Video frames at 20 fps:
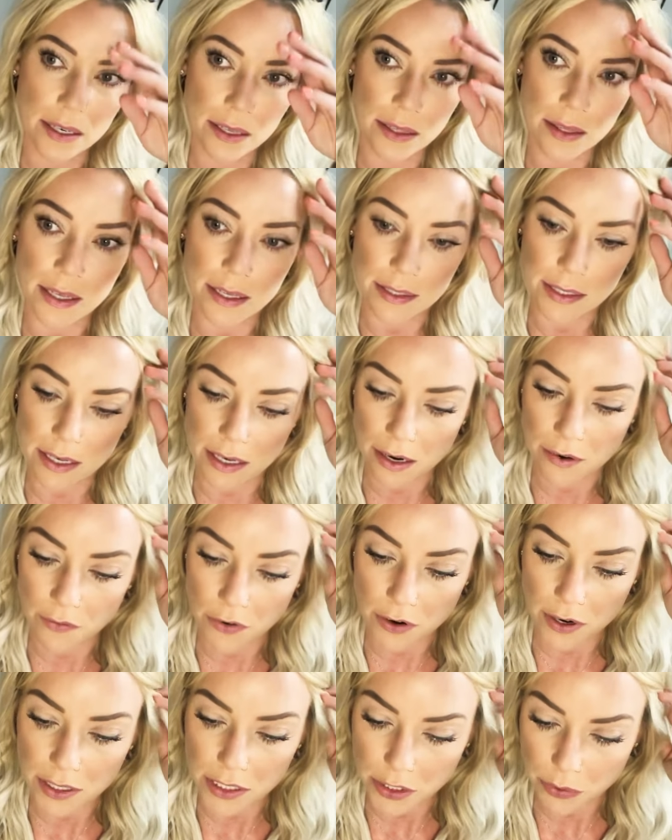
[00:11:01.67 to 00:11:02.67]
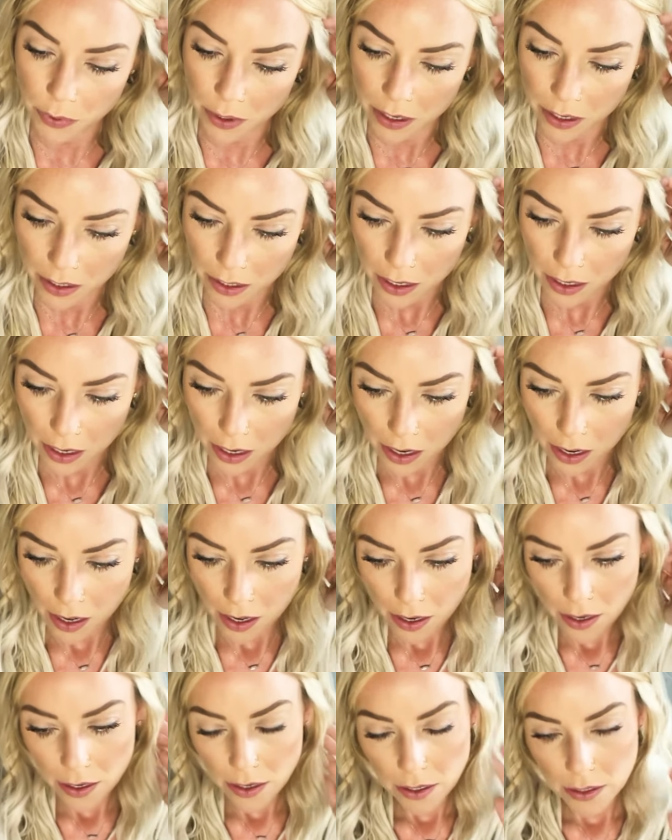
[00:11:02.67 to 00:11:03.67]
in it for it to work.
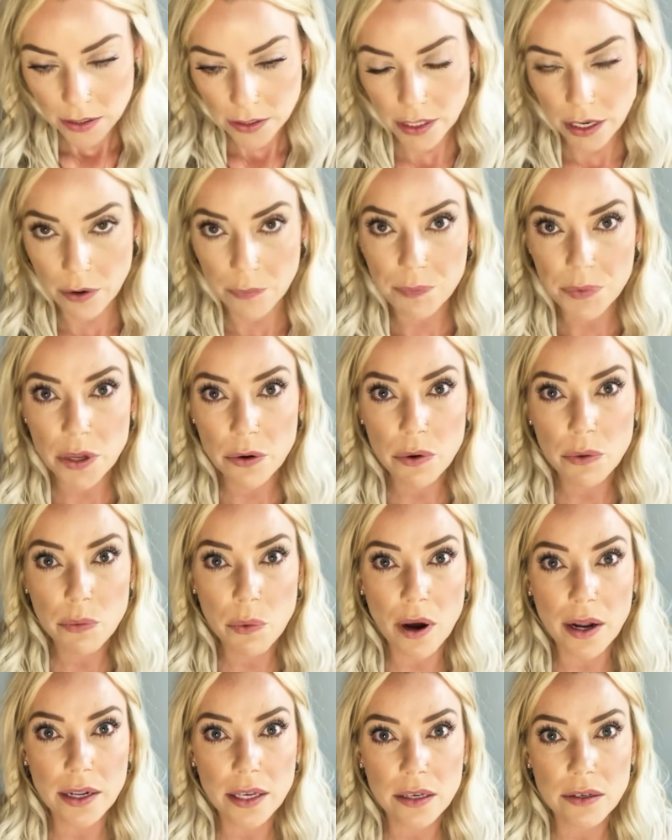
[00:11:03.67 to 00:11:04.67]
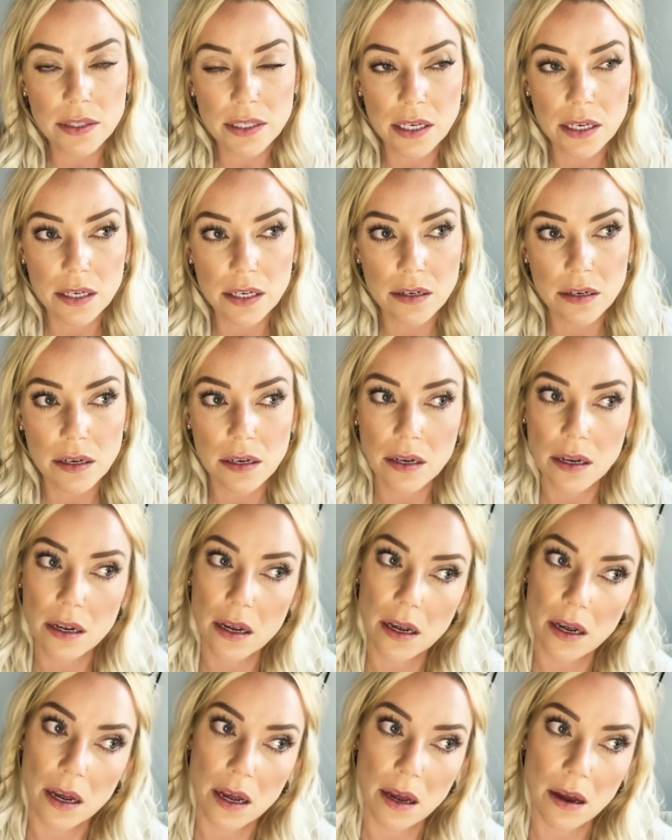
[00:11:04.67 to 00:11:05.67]
So you would want to use it
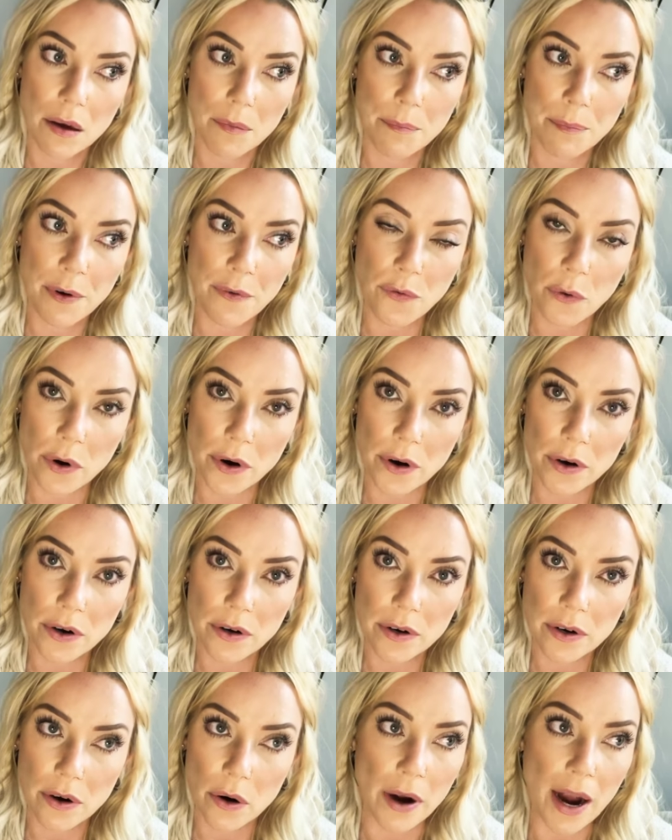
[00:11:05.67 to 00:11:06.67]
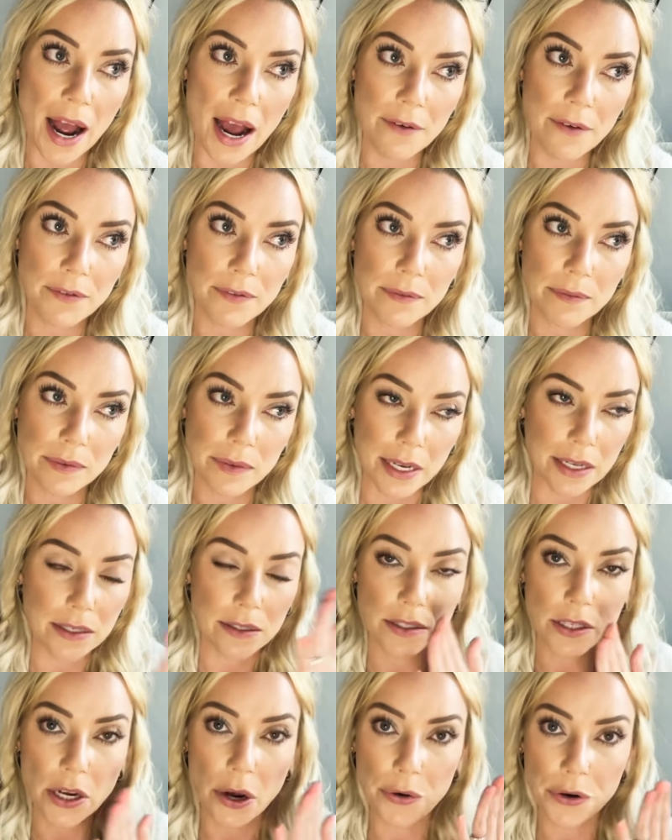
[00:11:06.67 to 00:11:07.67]
before or after, like
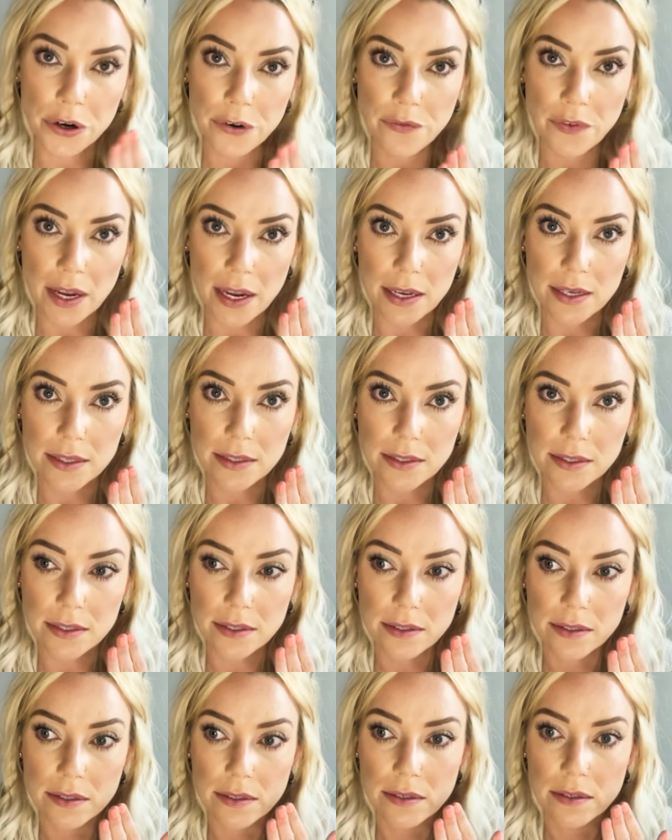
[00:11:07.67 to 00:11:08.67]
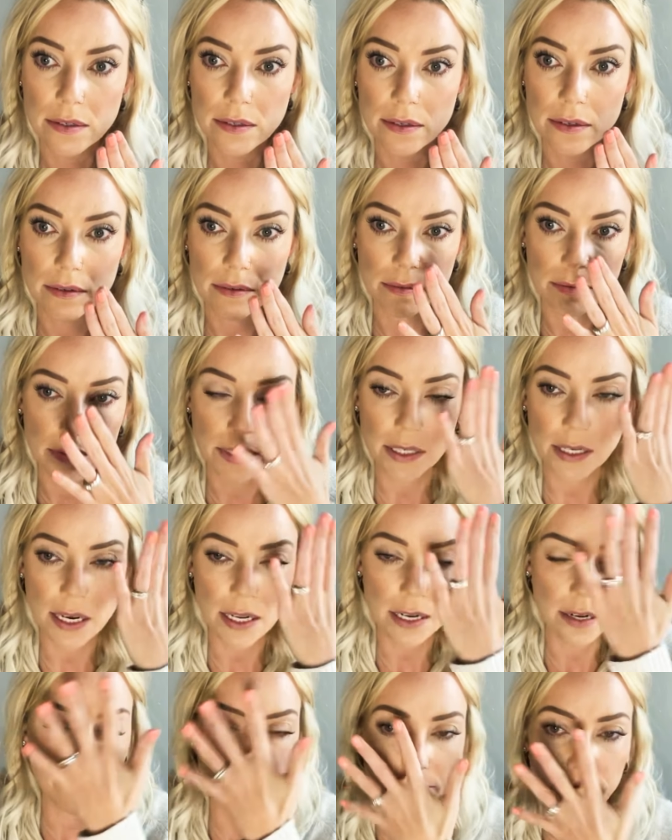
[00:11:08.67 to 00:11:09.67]
tone your face,
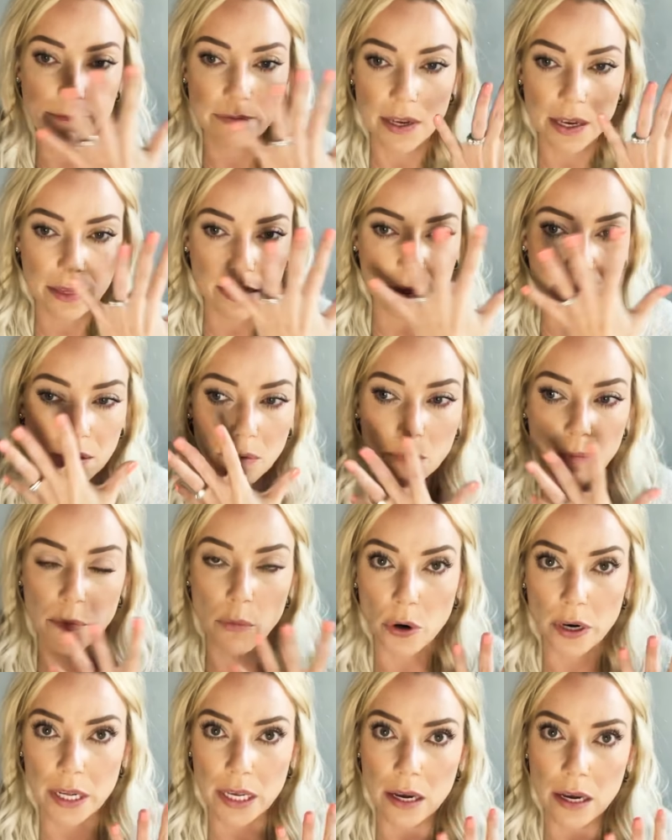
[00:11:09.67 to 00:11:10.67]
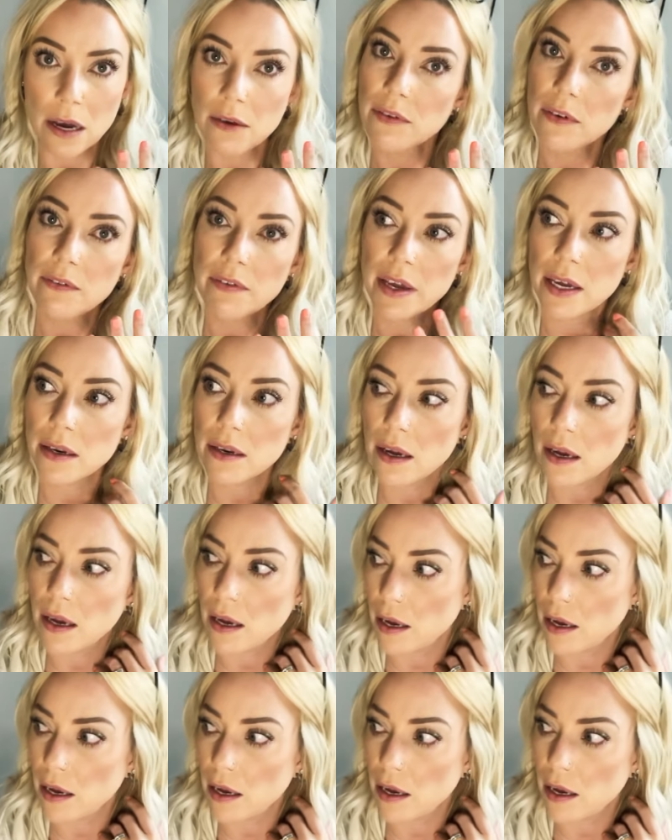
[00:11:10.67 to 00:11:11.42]
kind of get the morning off of it,